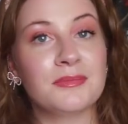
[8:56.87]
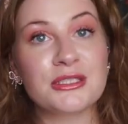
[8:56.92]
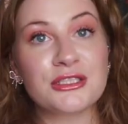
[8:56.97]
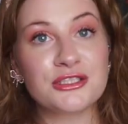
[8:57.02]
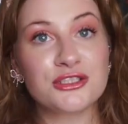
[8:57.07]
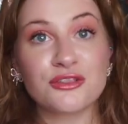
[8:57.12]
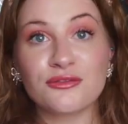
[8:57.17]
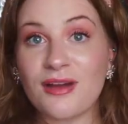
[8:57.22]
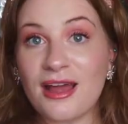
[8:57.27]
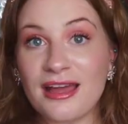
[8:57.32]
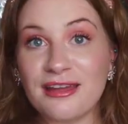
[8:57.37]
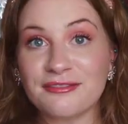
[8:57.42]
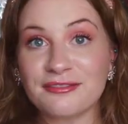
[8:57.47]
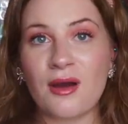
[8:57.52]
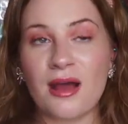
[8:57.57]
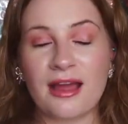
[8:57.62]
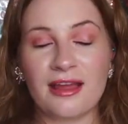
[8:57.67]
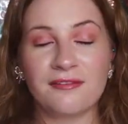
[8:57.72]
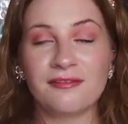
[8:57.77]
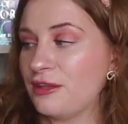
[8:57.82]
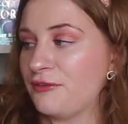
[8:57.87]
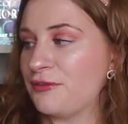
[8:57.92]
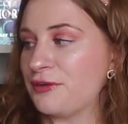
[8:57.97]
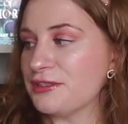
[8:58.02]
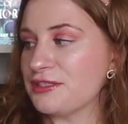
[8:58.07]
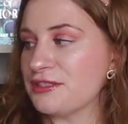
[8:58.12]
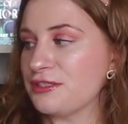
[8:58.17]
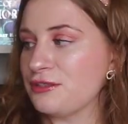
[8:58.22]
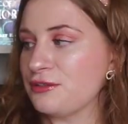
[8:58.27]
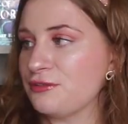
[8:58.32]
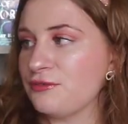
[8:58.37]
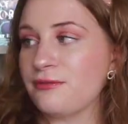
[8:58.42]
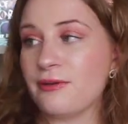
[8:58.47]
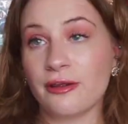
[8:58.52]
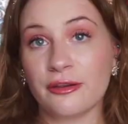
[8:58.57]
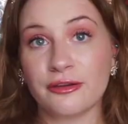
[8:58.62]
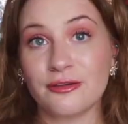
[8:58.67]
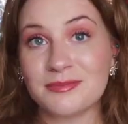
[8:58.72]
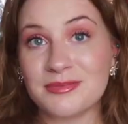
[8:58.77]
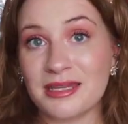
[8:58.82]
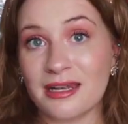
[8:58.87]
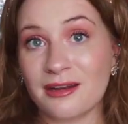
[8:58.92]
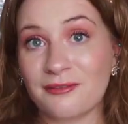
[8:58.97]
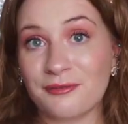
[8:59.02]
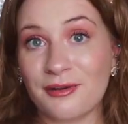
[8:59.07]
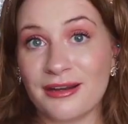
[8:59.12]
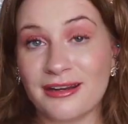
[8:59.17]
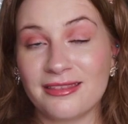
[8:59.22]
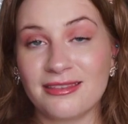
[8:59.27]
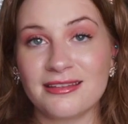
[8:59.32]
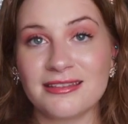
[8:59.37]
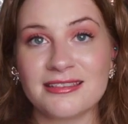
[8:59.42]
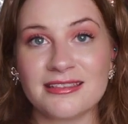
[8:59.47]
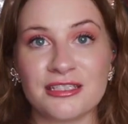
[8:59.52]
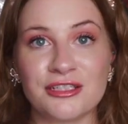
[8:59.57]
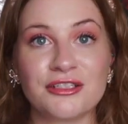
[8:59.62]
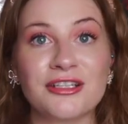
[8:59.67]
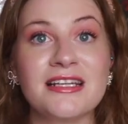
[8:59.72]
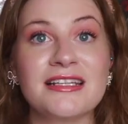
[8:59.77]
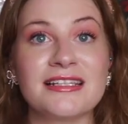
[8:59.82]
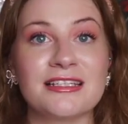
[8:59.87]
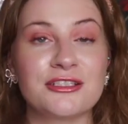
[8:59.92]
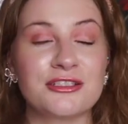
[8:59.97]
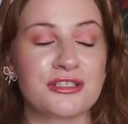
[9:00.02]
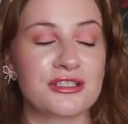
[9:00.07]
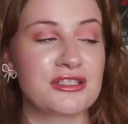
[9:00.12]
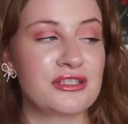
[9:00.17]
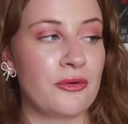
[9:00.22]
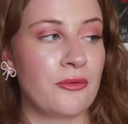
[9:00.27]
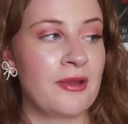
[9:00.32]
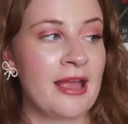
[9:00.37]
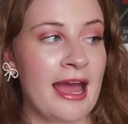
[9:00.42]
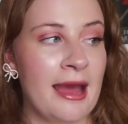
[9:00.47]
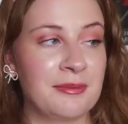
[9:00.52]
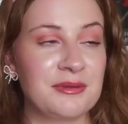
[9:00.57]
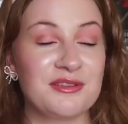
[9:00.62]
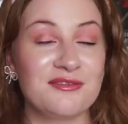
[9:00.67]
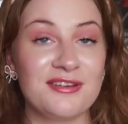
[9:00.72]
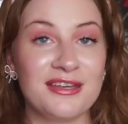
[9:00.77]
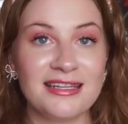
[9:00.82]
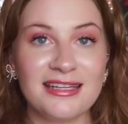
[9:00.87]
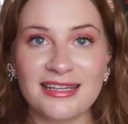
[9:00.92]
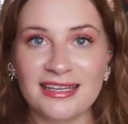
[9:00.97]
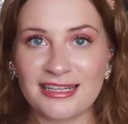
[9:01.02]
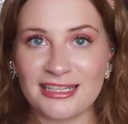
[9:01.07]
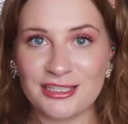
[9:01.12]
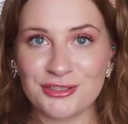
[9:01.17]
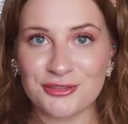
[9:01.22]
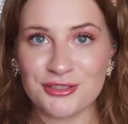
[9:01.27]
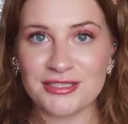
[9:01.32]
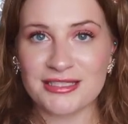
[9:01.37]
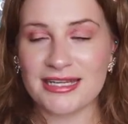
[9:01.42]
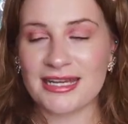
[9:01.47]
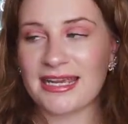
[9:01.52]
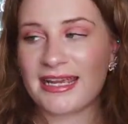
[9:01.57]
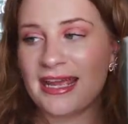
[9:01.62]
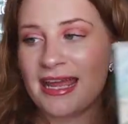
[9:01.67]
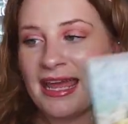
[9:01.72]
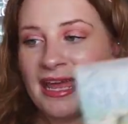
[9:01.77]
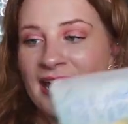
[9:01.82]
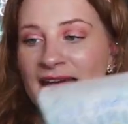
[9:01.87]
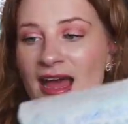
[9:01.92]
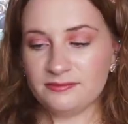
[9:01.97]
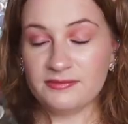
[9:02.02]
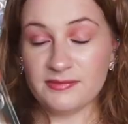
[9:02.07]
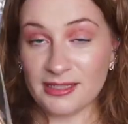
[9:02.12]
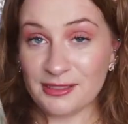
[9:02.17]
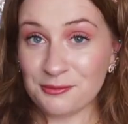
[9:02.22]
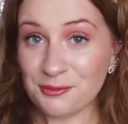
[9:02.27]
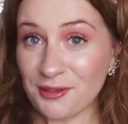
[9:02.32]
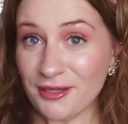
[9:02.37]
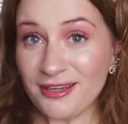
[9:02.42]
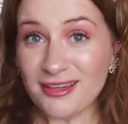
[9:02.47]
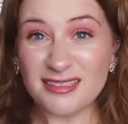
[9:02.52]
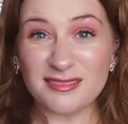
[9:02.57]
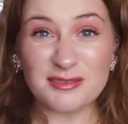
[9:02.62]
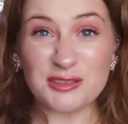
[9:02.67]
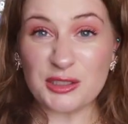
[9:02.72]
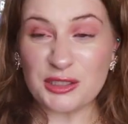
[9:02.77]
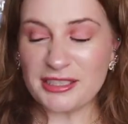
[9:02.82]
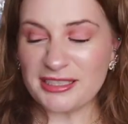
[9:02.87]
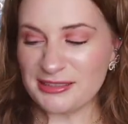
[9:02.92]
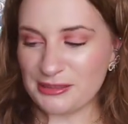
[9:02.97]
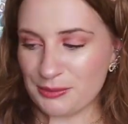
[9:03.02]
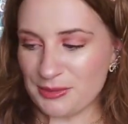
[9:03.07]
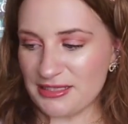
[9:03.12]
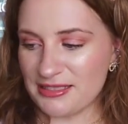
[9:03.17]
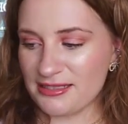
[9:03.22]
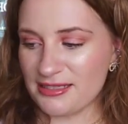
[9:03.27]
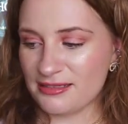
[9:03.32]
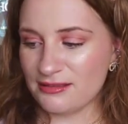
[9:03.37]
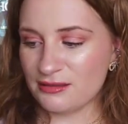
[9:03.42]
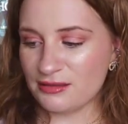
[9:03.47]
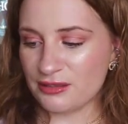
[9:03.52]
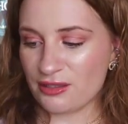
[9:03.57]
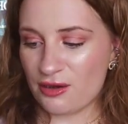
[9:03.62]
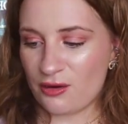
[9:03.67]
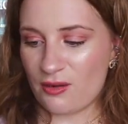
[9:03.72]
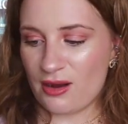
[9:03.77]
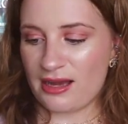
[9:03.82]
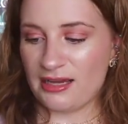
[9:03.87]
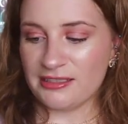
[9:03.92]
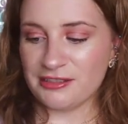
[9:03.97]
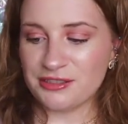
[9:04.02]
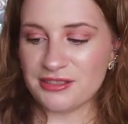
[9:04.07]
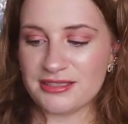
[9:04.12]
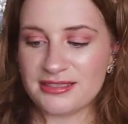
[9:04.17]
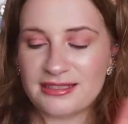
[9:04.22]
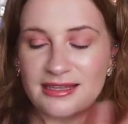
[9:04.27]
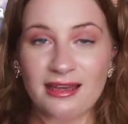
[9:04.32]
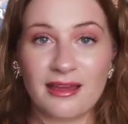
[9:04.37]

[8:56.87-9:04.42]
survive. I've, the first two volumes that I've read in this series, it's just so captivating and interesting and uh, really kind of dark and twisted. So I just